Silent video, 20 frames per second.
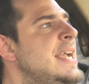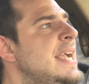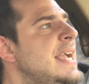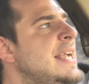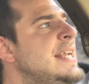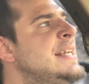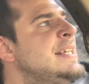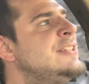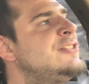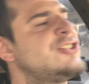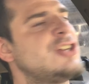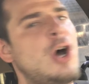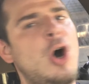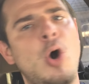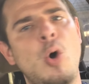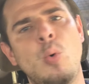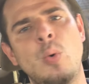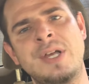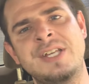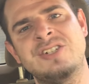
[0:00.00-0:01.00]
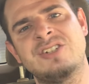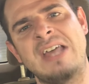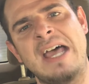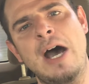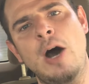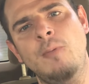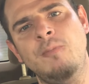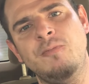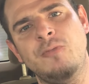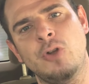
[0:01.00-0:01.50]
it's always
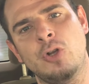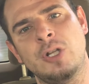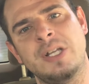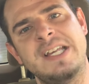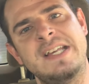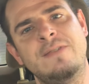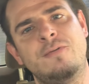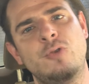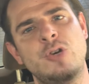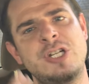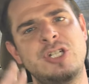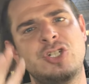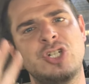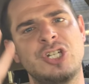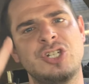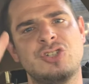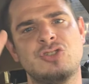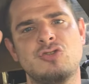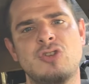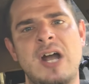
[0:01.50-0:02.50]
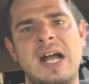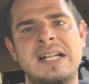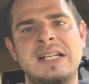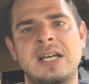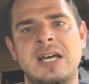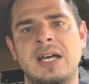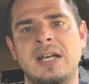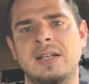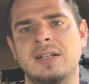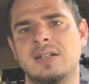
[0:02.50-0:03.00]
helpful if we just try
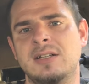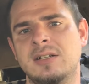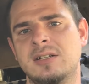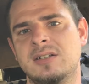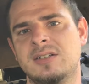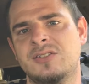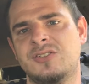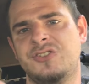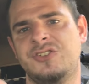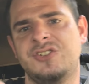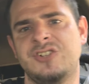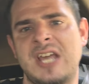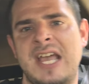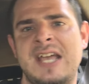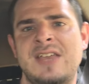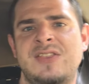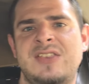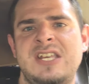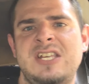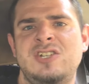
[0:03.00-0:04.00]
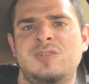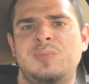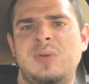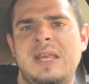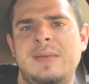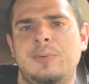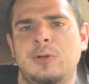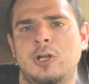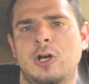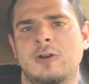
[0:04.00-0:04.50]
to say these
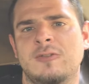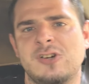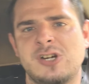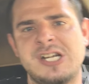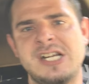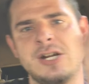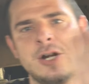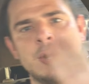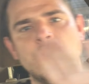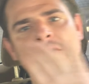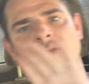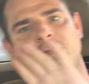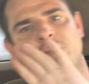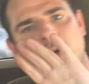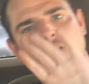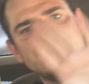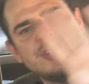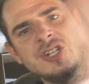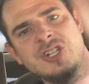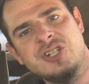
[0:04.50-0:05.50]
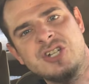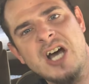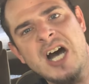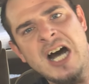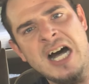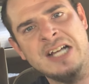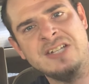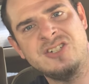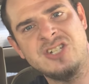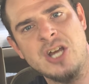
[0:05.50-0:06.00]
people over here versus
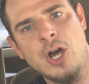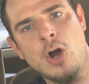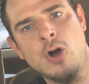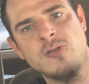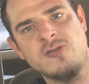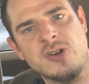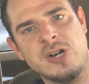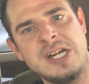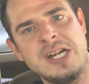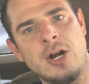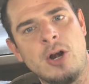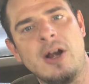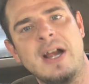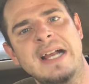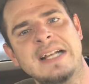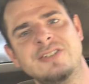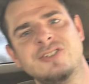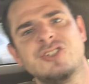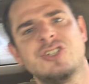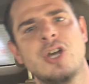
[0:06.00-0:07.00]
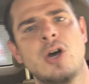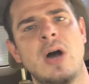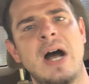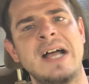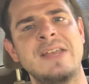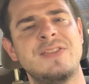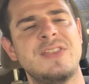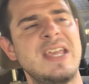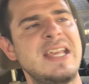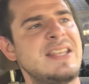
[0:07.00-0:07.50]
us over here. And so
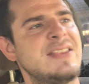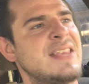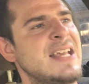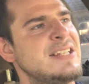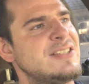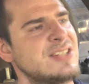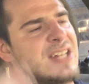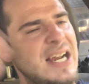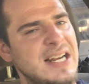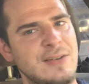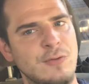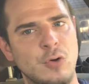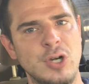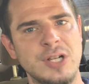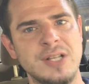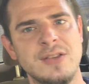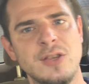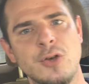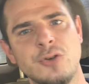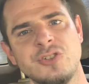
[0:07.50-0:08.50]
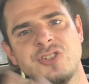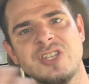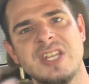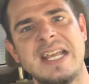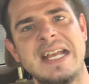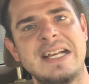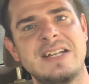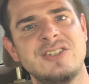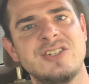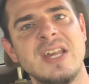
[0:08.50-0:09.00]
I think that's kind one of those
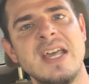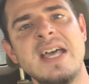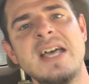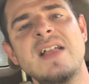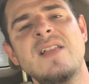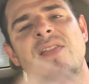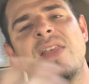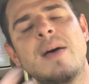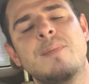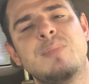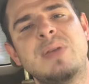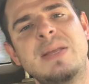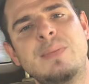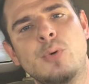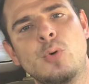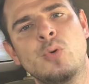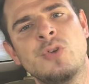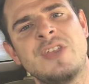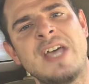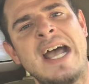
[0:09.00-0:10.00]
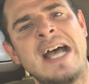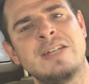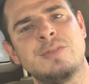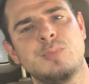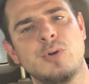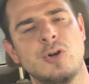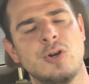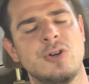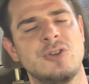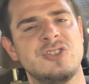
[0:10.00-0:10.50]
things that people with
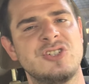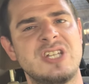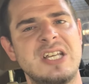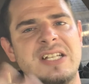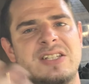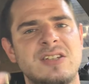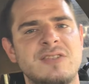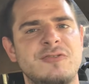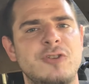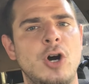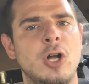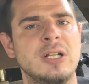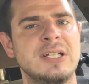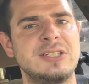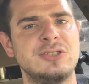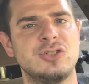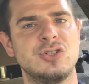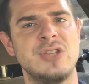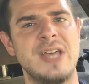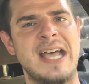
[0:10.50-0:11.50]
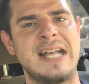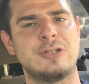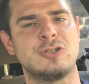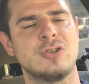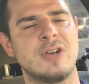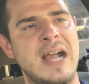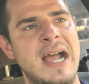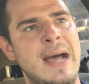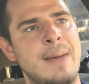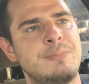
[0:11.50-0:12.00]
Asperger's tend to fall into that
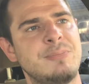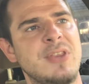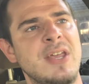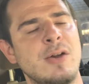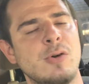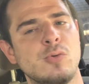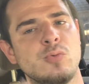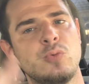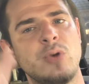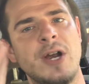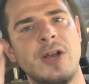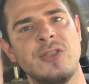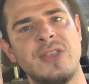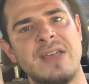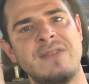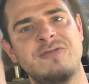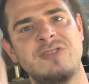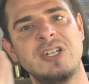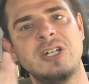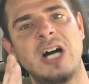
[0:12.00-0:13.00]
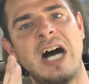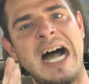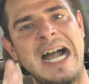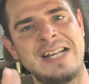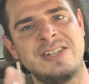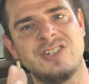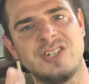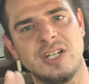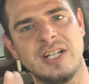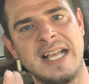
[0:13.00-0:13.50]
trap there, where they feel
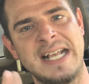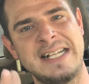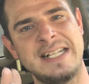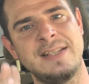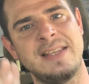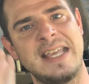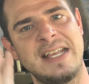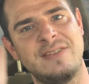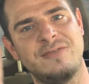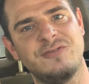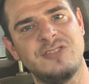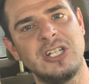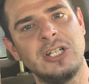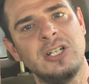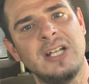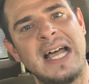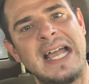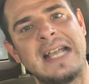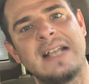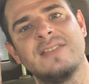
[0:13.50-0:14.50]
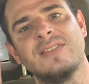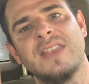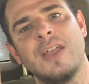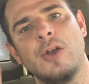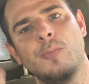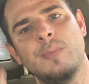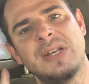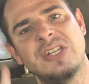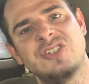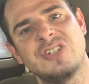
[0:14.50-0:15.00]
isolated, they feel like
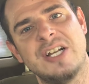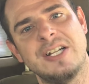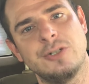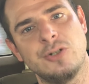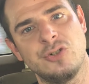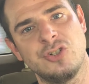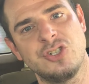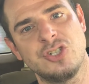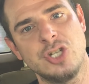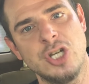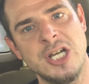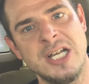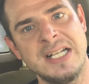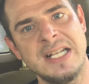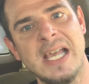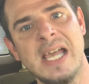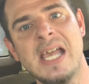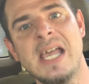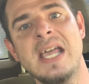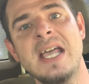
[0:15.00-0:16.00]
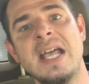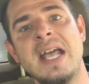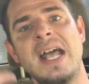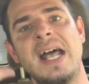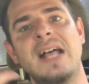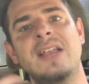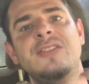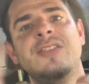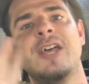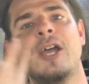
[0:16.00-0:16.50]
they're misunderstood,
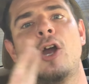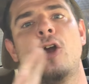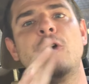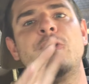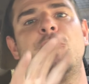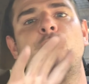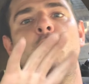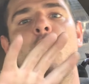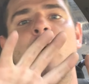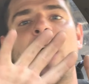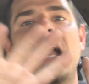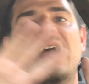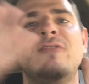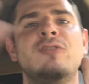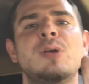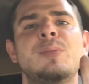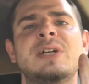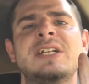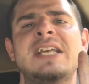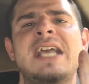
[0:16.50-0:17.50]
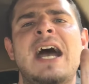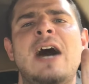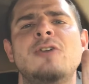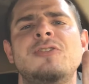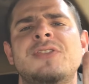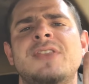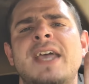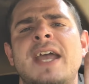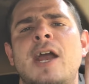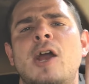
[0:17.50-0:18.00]
and therefore everybody
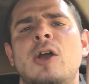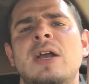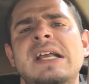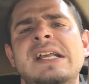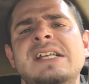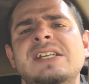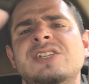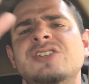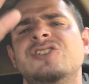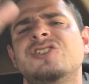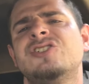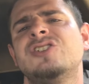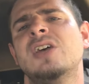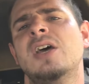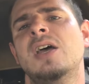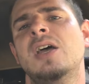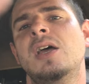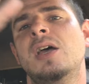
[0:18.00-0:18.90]
out there is